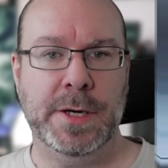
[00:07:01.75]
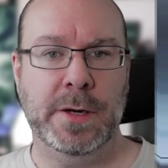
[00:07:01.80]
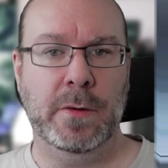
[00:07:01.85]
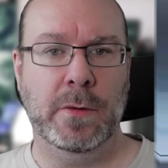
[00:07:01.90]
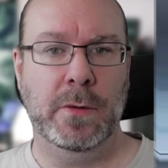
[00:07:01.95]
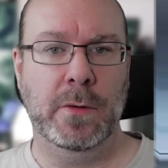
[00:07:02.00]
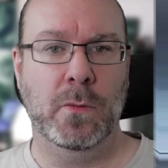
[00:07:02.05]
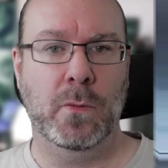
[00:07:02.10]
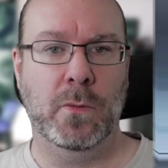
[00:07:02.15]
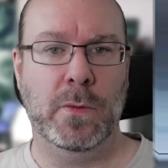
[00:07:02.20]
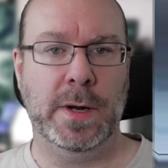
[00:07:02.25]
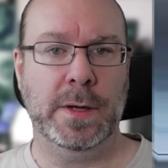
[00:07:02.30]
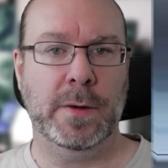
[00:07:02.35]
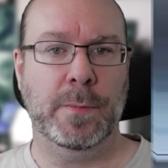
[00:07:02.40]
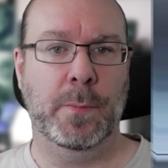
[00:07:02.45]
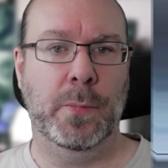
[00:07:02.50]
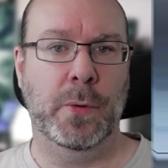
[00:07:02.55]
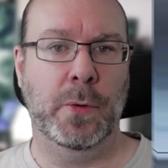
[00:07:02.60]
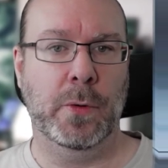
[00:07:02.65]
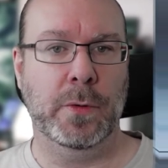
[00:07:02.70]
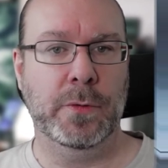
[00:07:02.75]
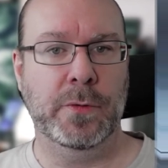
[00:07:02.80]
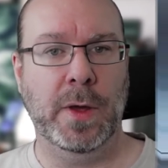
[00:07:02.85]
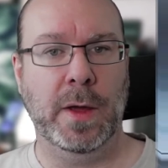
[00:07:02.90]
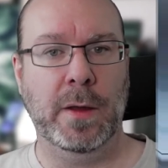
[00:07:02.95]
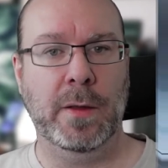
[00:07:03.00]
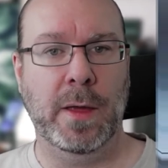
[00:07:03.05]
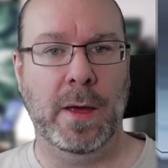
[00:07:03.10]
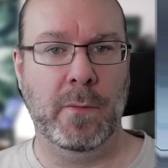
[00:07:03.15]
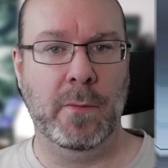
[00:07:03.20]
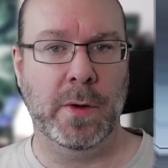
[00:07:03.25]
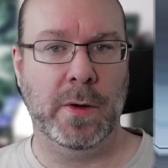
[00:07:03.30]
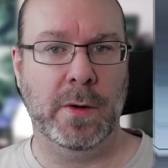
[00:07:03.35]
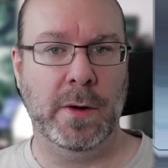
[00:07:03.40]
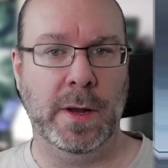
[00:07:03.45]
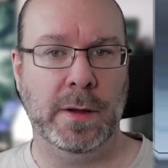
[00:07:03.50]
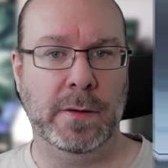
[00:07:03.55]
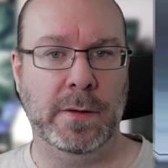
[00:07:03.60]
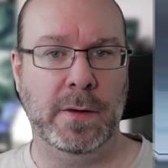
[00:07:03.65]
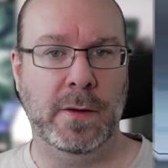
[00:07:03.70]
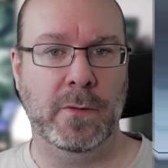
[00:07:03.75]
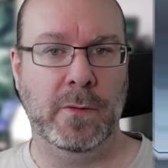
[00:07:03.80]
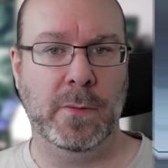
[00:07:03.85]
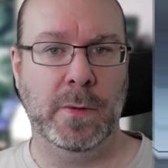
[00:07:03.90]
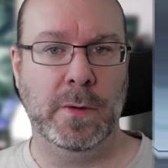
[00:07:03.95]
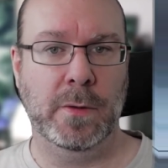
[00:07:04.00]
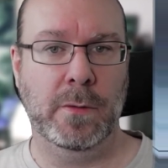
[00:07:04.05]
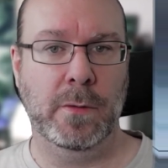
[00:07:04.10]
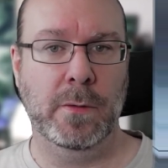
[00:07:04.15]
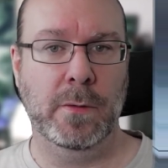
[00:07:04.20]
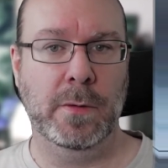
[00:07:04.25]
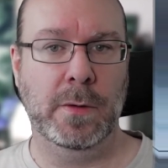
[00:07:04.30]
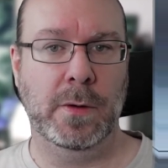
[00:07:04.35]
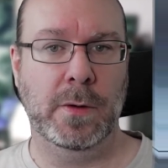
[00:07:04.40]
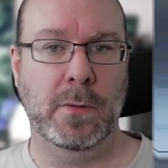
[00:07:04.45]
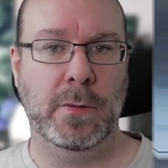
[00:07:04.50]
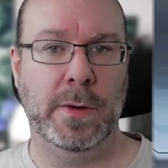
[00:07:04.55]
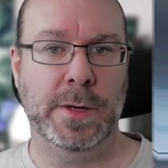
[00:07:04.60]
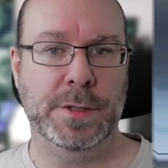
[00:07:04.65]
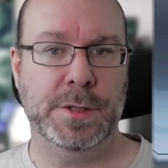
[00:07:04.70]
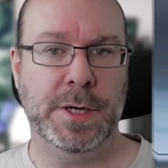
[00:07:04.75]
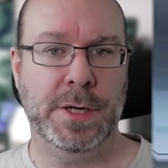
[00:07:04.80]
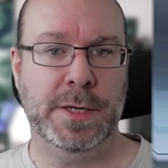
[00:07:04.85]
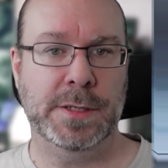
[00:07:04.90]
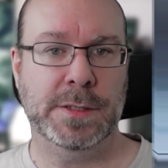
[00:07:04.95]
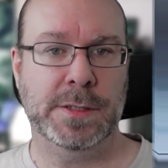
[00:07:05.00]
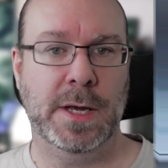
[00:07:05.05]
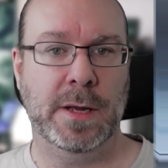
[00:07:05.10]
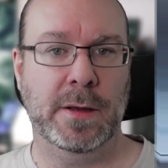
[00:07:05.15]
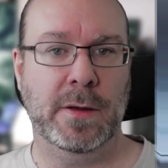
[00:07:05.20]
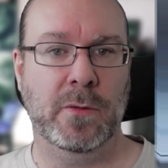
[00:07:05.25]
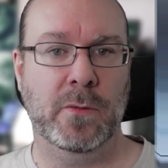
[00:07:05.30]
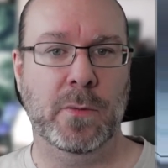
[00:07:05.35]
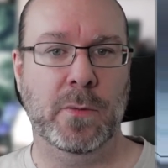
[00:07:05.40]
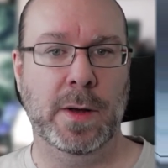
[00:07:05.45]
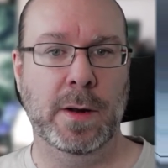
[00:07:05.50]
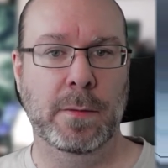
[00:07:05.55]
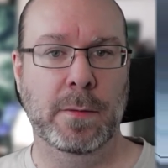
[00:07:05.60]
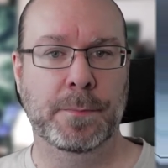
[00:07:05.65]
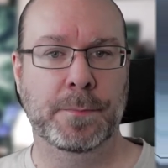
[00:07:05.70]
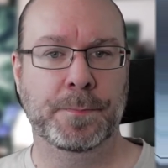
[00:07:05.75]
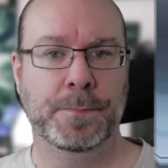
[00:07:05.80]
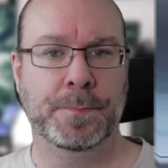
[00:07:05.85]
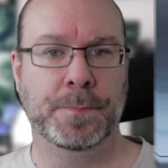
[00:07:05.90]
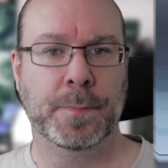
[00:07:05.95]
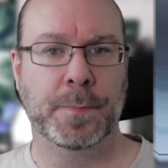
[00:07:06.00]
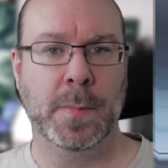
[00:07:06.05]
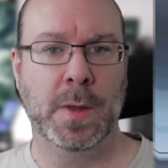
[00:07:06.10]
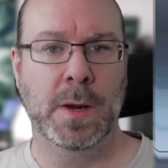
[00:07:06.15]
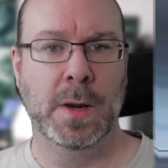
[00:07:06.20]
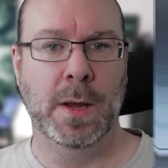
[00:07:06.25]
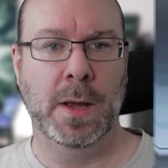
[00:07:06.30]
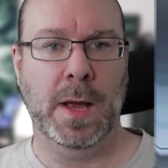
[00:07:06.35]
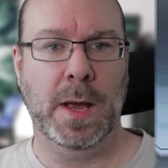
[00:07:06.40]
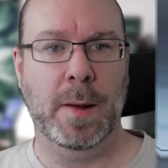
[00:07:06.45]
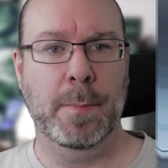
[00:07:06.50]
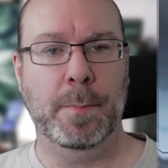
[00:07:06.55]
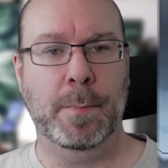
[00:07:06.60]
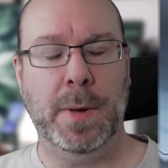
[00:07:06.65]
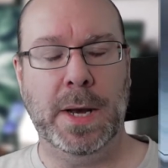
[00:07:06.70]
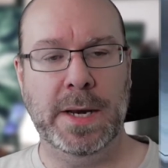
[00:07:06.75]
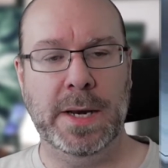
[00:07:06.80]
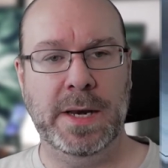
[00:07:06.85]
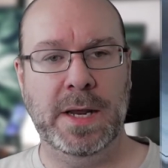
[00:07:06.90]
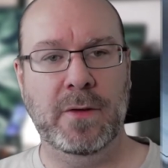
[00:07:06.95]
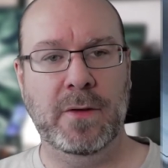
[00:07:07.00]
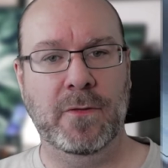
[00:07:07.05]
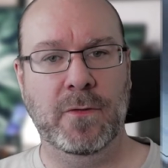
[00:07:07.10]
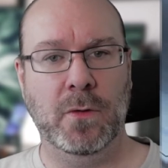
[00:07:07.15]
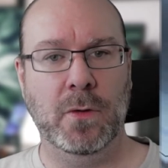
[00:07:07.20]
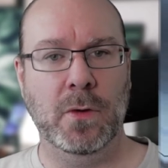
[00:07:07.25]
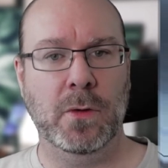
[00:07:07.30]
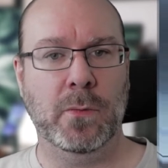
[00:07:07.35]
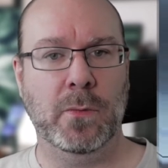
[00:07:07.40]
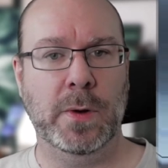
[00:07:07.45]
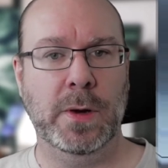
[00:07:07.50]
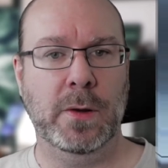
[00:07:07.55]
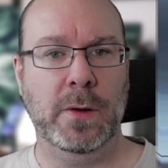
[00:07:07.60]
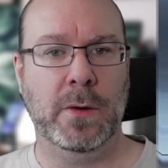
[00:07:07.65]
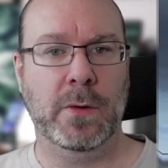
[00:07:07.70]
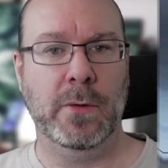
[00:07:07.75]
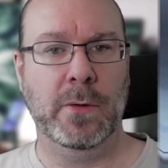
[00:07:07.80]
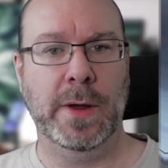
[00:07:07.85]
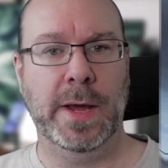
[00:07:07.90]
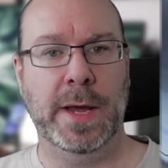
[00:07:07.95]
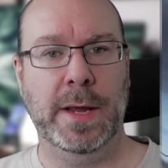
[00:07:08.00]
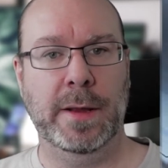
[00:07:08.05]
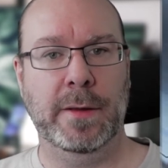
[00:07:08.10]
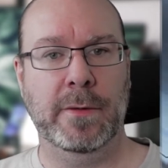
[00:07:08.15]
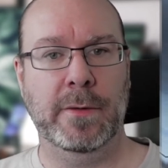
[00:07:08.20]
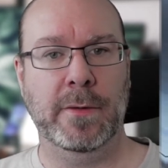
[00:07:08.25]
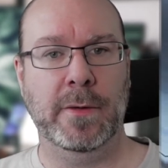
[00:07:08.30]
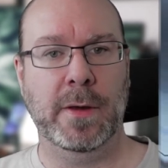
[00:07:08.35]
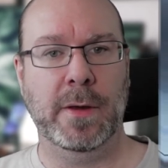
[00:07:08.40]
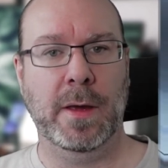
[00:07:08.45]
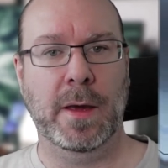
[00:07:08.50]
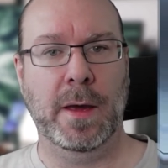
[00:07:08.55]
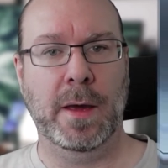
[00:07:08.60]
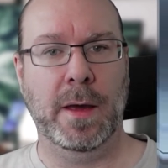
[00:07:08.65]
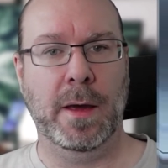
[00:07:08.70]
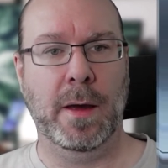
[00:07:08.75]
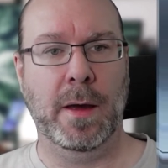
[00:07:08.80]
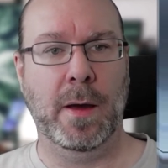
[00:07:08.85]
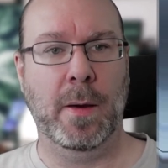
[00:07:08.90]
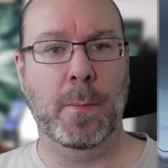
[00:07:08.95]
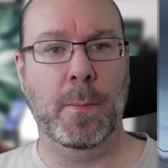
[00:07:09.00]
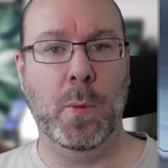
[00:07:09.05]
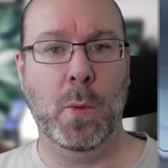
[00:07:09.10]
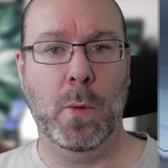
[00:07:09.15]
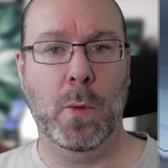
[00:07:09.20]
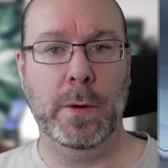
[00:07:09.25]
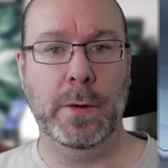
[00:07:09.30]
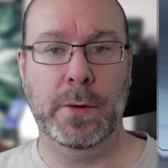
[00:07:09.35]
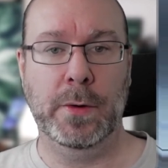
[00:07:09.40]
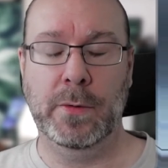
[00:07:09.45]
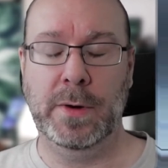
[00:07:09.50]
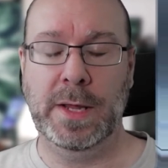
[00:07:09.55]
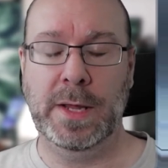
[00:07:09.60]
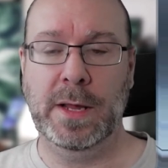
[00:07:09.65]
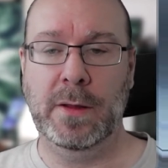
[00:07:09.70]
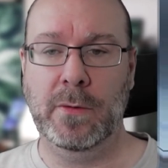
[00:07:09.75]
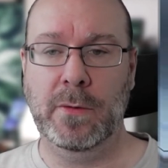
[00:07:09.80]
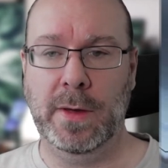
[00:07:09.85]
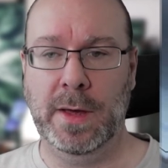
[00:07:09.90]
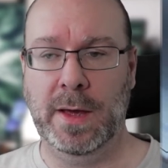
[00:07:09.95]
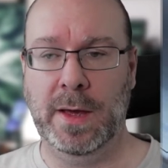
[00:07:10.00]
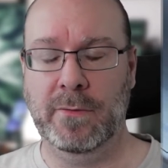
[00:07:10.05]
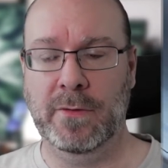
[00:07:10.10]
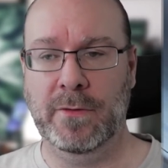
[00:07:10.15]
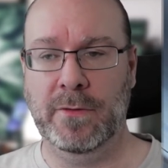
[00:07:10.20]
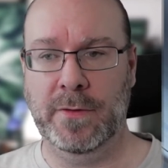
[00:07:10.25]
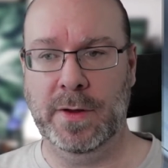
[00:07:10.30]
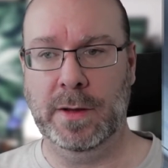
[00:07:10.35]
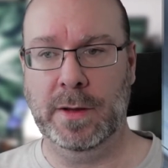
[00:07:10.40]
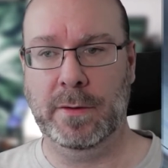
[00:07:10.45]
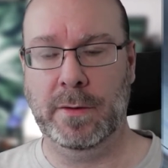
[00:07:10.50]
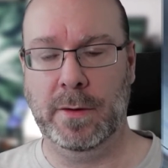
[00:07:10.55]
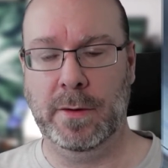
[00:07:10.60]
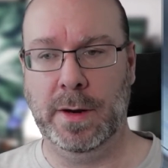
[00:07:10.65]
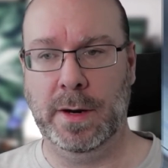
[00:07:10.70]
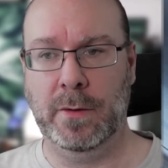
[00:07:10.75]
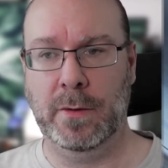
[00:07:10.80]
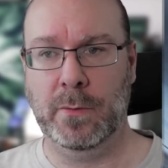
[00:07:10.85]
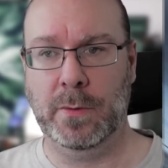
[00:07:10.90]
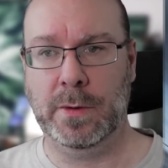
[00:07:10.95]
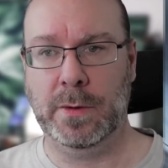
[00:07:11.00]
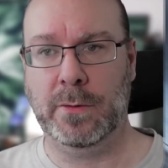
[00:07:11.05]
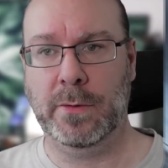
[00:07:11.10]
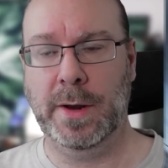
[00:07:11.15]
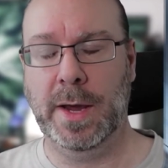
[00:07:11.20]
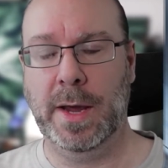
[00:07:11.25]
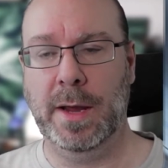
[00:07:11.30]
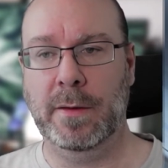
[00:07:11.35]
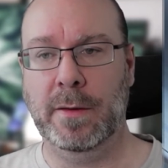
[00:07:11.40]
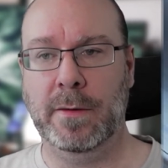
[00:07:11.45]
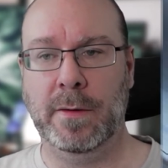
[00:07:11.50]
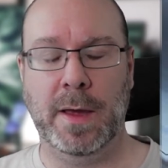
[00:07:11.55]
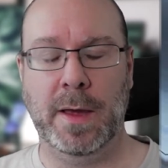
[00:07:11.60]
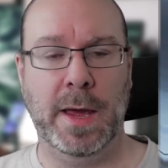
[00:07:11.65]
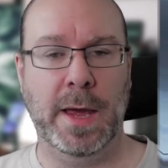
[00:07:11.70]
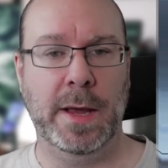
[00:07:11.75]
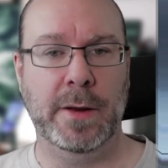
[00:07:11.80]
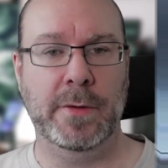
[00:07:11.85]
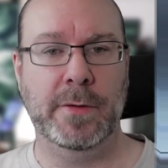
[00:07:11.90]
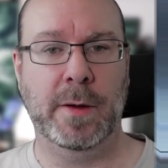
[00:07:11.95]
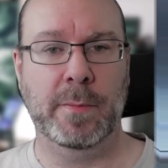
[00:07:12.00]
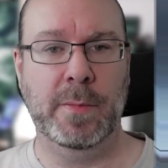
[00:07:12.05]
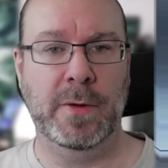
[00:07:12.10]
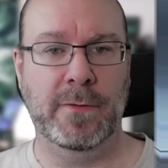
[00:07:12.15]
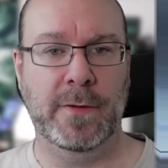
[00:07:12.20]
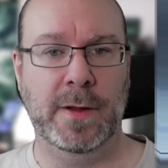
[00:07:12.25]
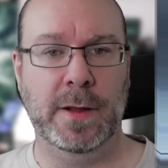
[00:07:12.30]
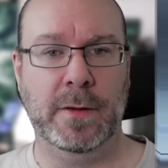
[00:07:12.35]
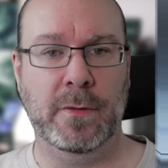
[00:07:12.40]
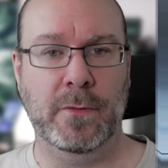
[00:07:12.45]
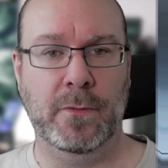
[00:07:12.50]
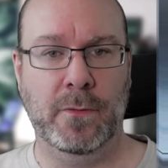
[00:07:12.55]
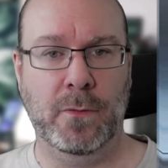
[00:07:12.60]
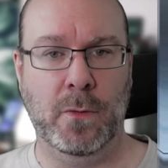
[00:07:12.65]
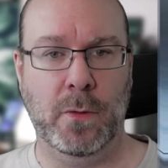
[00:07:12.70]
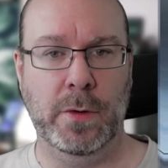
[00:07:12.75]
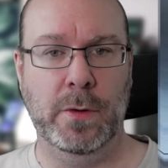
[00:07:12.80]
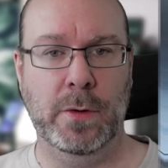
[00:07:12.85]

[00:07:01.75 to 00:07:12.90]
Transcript: What project have we connected this one to? And you can change that as well. And by default, when you create a board, you need to have a filter, and it will create a dummy filter for you.